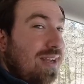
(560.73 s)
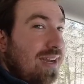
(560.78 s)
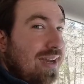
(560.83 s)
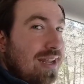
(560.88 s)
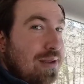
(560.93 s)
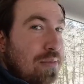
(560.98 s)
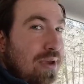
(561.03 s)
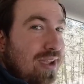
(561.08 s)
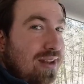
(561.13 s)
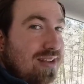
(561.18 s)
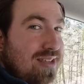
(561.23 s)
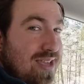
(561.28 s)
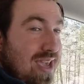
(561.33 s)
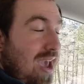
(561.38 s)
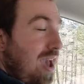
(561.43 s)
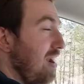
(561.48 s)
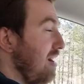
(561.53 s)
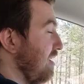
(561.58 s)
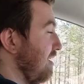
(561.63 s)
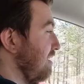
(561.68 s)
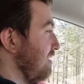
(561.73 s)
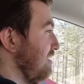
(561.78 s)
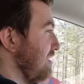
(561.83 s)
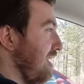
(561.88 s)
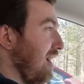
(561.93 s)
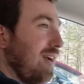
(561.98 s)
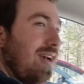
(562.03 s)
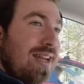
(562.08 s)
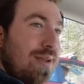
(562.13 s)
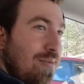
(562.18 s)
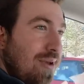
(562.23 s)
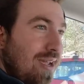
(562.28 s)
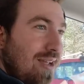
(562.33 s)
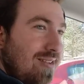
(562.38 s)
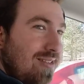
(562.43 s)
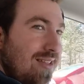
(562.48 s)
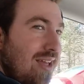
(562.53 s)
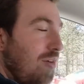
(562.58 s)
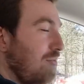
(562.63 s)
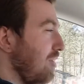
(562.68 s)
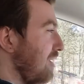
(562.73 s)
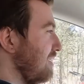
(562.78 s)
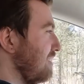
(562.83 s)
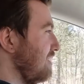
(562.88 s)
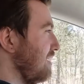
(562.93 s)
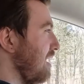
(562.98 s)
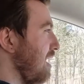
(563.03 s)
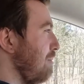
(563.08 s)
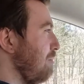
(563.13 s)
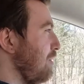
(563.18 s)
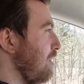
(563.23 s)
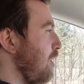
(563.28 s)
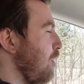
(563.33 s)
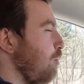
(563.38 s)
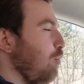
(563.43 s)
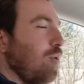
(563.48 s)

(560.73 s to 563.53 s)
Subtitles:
not going to make it to Canada, not going to make it to that rest stop.